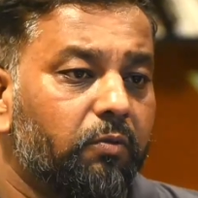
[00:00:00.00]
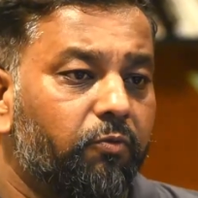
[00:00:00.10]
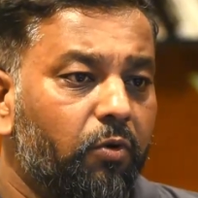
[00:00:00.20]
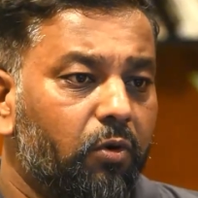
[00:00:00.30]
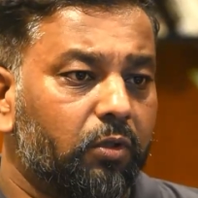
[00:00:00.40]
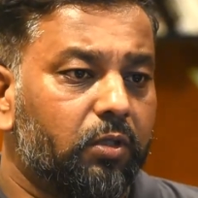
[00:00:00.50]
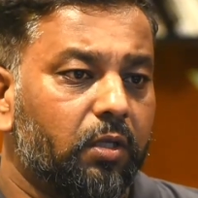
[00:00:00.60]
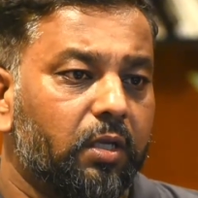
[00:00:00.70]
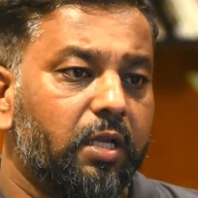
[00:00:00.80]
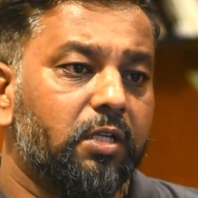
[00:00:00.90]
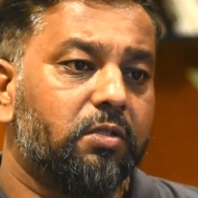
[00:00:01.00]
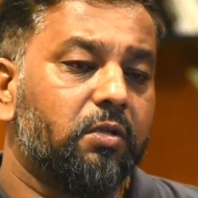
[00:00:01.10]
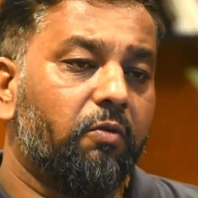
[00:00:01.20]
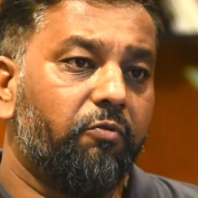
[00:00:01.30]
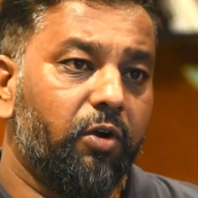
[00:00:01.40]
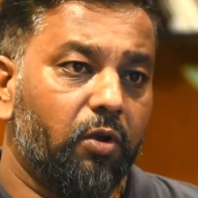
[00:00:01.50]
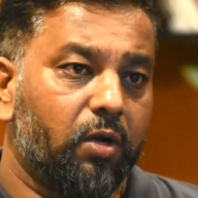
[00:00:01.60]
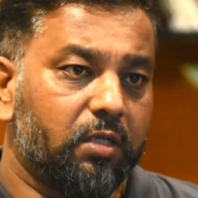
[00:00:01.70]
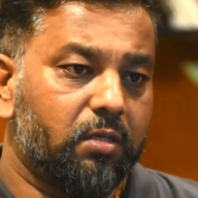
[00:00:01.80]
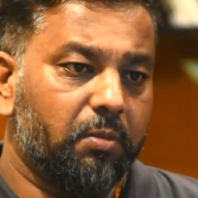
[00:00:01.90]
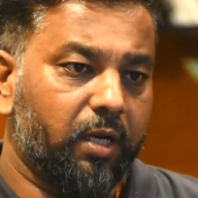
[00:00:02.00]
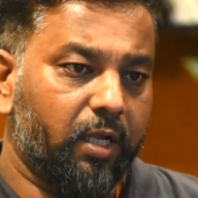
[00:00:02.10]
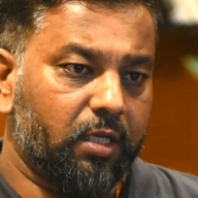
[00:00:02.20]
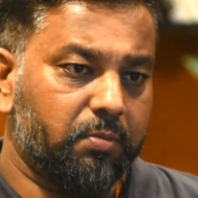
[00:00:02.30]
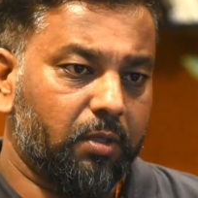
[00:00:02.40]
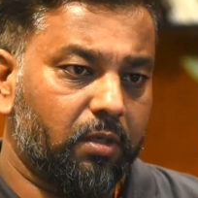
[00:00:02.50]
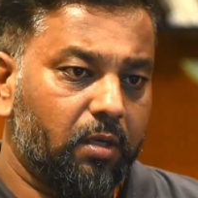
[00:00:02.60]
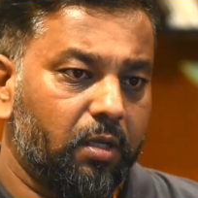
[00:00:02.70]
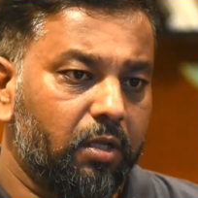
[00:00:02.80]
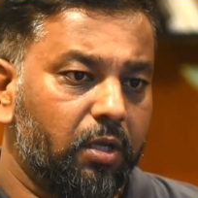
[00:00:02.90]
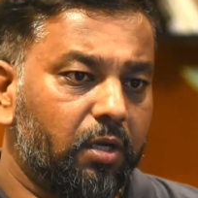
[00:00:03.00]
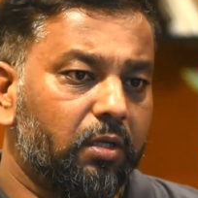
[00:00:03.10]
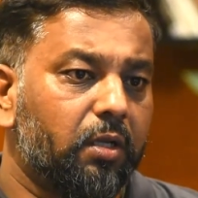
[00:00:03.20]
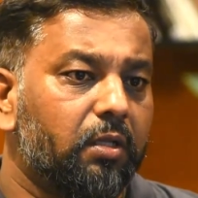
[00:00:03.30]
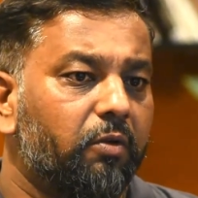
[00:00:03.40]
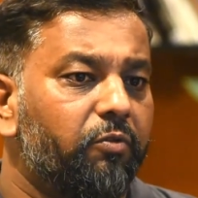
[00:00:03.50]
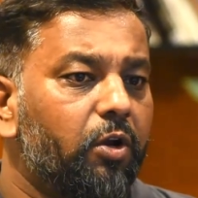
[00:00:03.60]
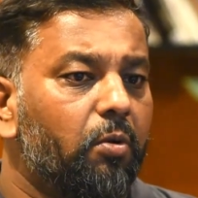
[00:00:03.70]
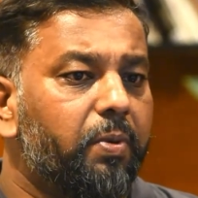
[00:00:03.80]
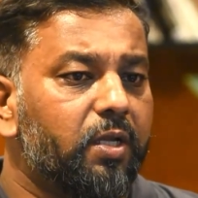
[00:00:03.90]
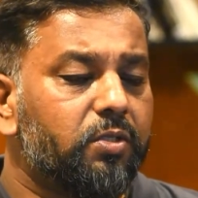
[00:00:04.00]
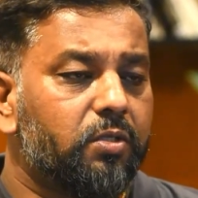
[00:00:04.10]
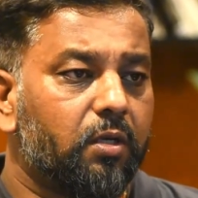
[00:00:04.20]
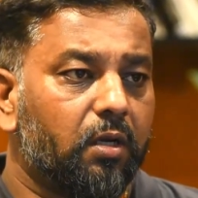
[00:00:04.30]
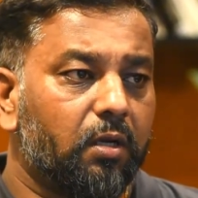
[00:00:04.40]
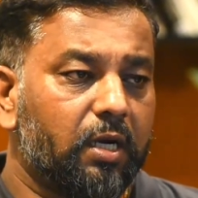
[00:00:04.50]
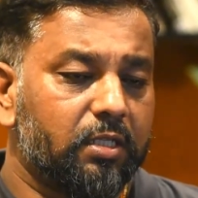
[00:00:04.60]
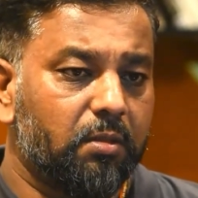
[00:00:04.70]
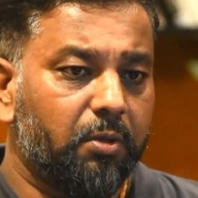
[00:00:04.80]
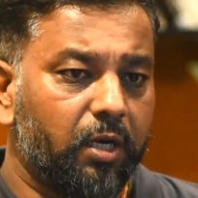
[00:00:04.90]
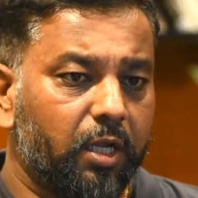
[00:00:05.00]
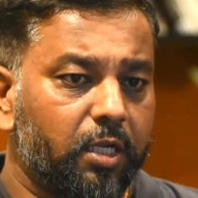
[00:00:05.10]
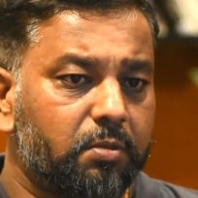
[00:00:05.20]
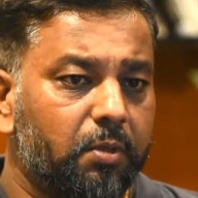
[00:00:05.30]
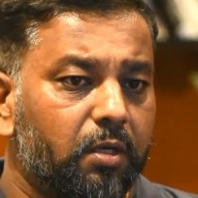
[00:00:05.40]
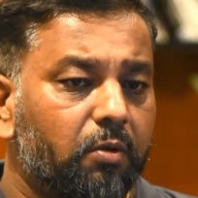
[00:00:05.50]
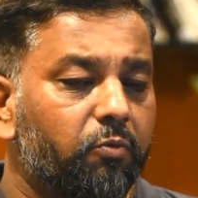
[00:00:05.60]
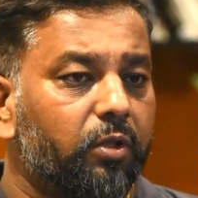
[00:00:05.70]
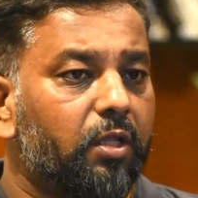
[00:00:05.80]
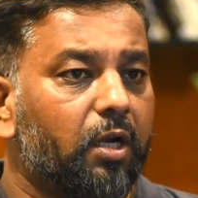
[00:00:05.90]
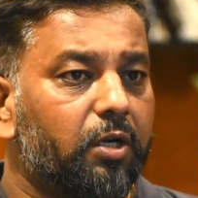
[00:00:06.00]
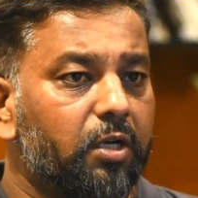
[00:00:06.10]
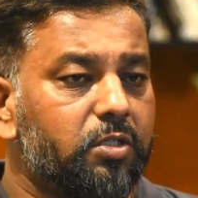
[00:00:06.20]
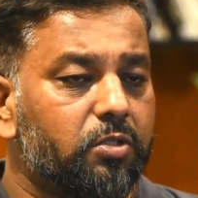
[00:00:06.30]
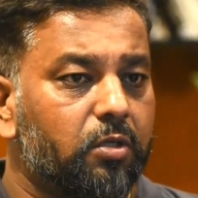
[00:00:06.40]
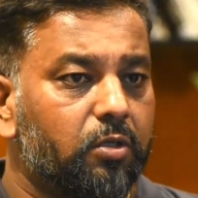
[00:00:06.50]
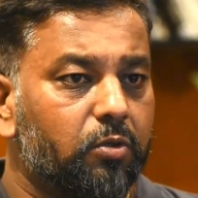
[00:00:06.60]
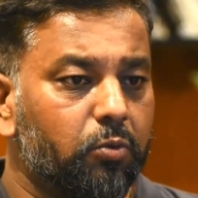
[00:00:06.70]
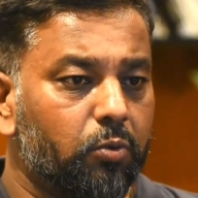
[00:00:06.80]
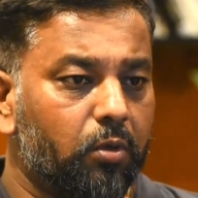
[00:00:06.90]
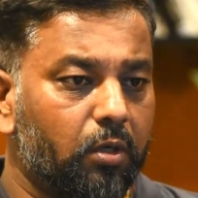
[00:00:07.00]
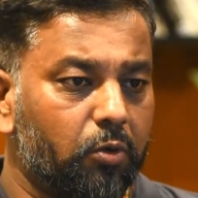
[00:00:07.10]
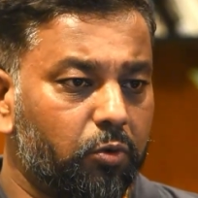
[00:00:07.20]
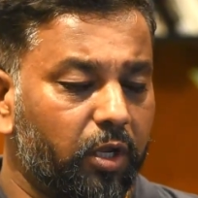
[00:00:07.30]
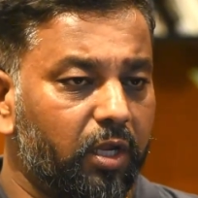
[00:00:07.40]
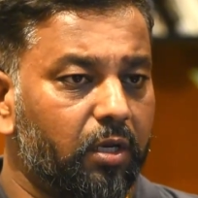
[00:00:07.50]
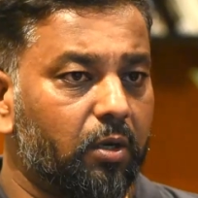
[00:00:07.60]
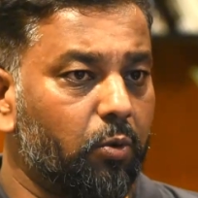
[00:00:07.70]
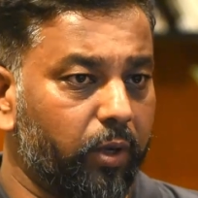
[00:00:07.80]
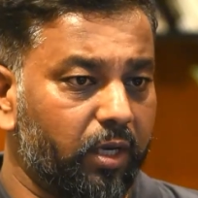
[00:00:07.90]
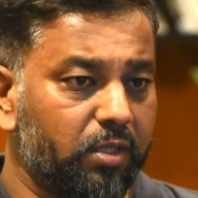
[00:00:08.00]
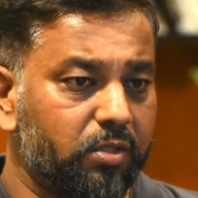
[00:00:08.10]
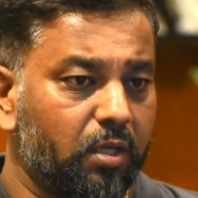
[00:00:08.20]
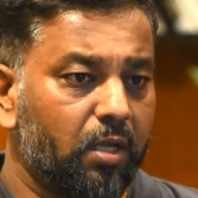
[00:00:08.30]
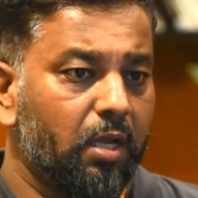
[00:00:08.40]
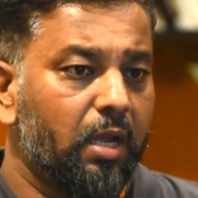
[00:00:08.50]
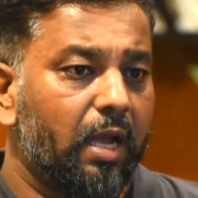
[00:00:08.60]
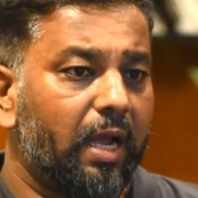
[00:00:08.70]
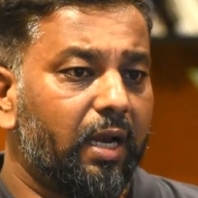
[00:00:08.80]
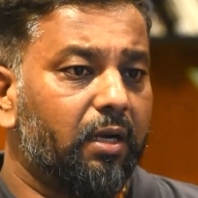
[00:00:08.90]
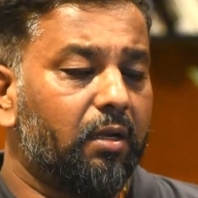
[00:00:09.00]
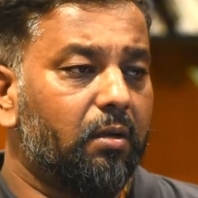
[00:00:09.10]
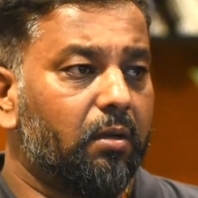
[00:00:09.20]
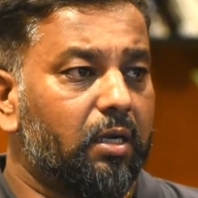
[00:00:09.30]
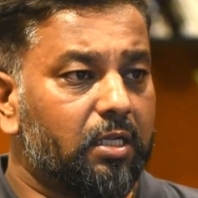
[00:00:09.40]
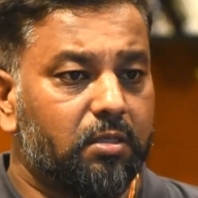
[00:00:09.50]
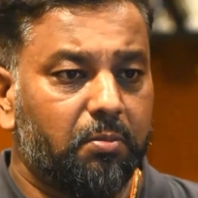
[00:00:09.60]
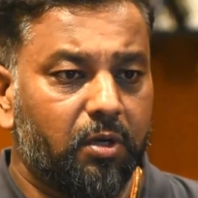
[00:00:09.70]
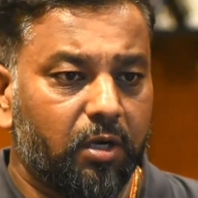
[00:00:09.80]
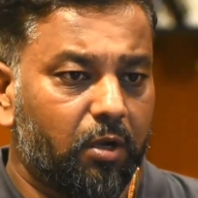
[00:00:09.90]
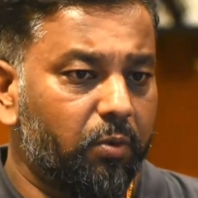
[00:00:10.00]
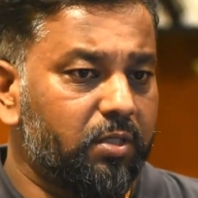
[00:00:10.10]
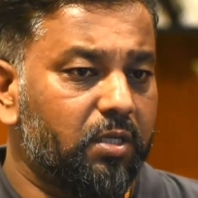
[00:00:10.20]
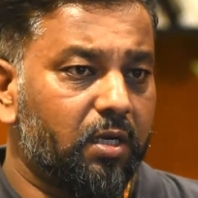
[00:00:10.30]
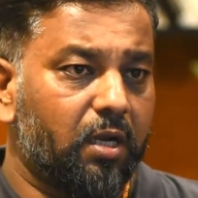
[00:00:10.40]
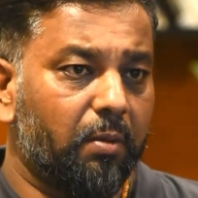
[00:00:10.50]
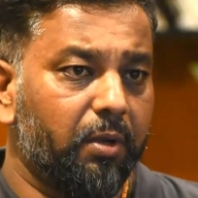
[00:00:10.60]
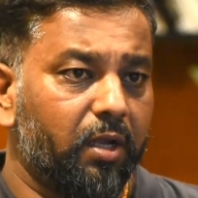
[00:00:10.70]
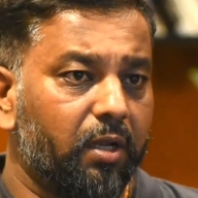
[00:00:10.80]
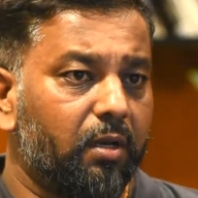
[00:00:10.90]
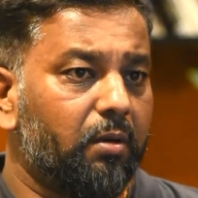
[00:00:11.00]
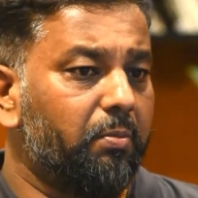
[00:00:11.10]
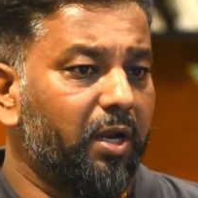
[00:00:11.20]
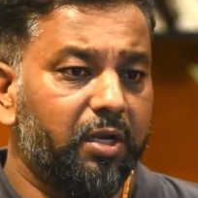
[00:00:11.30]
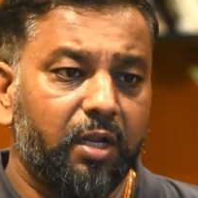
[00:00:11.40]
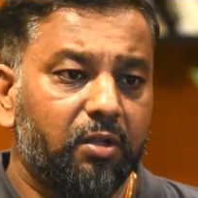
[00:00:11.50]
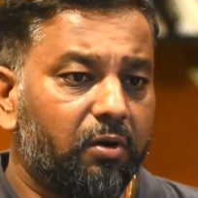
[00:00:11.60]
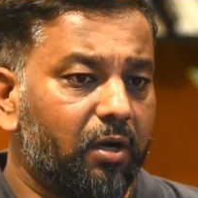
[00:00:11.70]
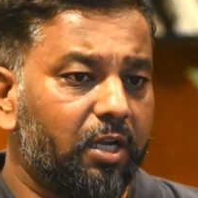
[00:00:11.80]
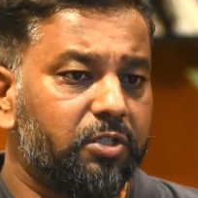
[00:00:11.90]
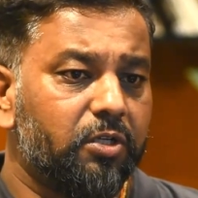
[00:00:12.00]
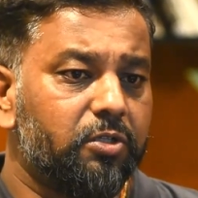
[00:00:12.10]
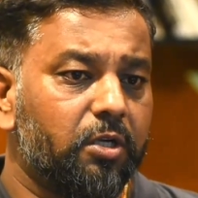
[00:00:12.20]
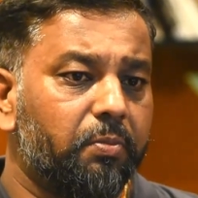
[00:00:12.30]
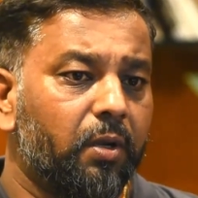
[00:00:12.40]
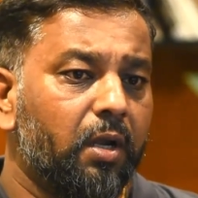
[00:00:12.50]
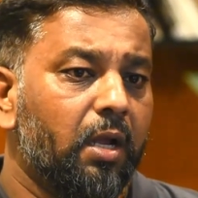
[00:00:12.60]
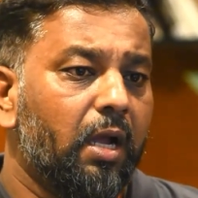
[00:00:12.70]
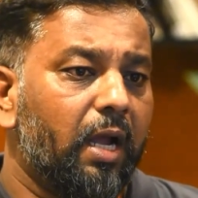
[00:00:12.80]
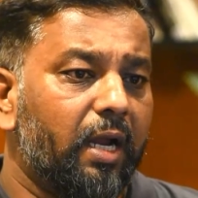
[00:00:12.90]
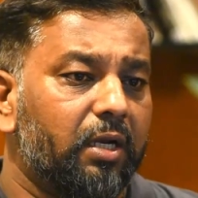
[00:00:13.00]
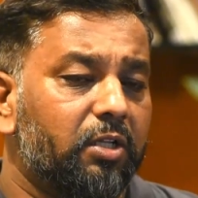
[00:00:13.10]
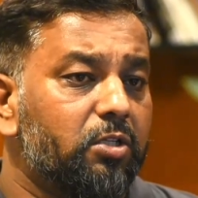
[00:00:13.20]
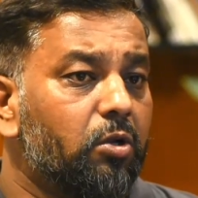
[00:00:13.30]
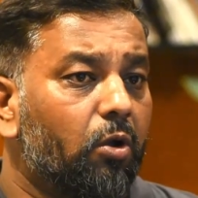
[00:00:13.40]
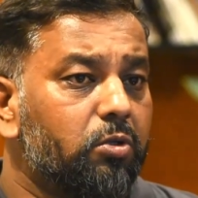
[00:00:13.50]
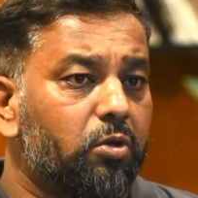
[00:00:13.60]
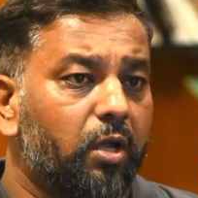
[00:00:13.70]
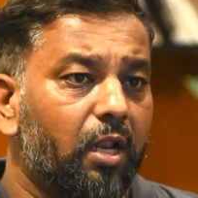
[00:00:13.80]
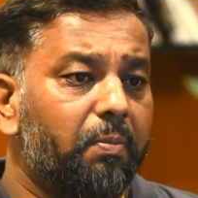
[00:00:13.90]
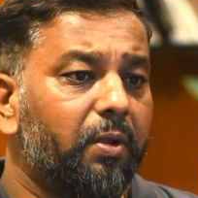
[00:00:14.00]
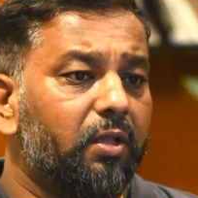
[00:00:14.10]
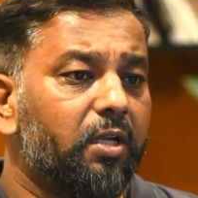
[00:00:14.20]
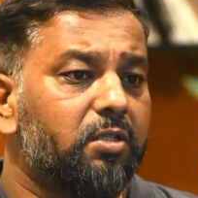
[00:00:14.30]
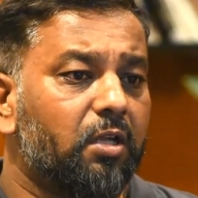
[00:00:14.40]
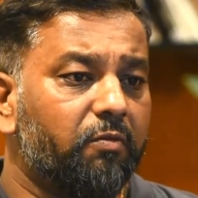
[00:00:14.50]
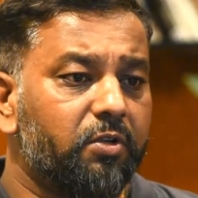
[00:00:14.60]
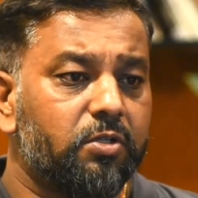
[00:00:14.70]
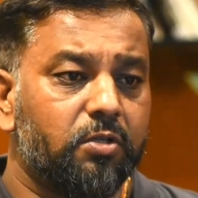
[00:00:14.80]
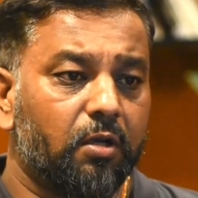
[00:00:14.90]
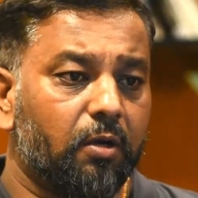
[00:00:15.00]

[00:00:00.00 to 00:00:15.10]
Fourth is video customer engagement. Here, the video-based customer engagement with address to routine queries and customer requests that are coming in, maintain the relationship, and this will also help in their service